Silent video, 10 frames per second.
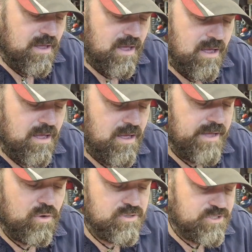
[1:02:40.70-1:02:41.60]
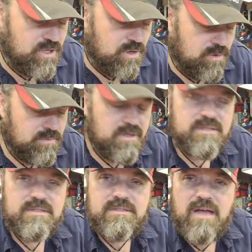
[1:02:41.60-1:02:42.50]
and also
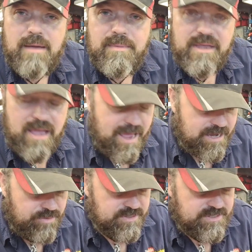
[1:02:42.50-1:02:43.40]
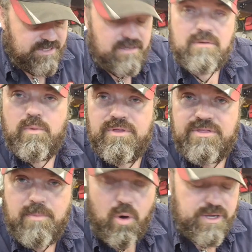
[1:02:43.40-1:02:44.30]
timing accuracy with
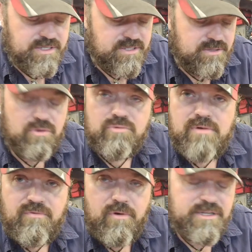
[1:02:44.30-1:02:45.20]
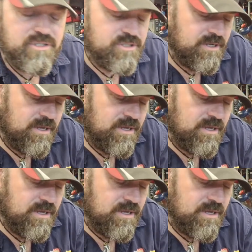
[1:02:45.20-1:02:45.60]
the points through the rev range.